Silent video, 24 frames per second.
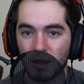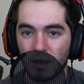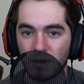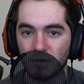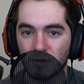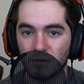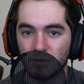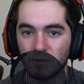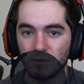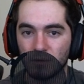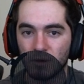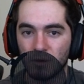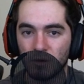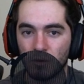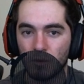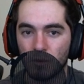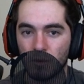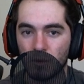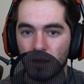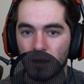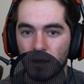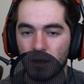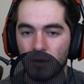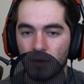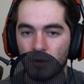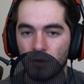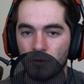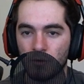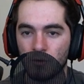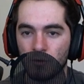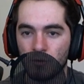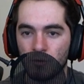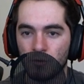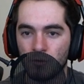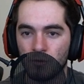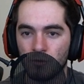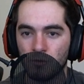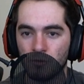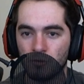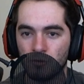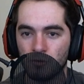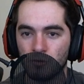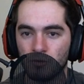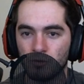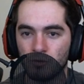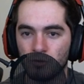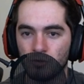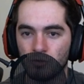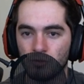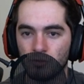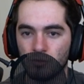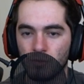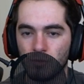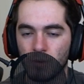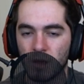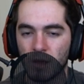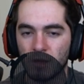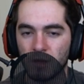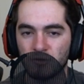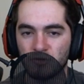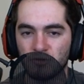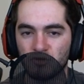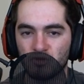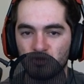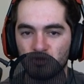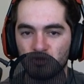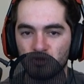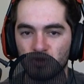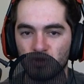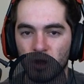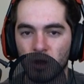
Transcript: I don't know how much,